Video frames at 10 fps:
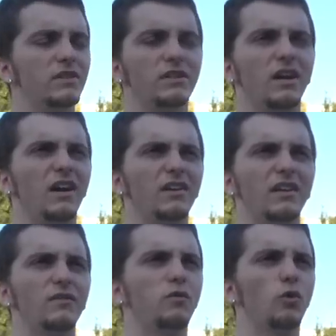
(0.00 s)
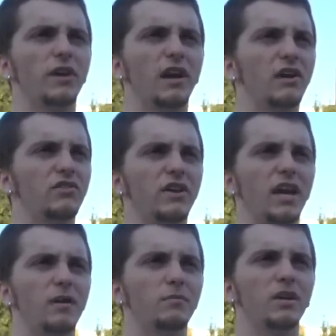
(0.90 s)
God, getting 40 carries a
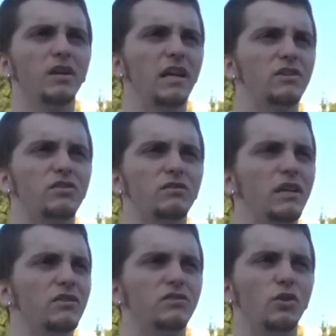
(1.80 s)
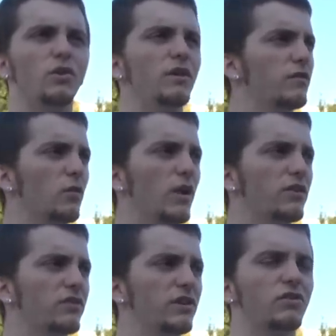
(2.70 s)
game. He's he's doing it for Western.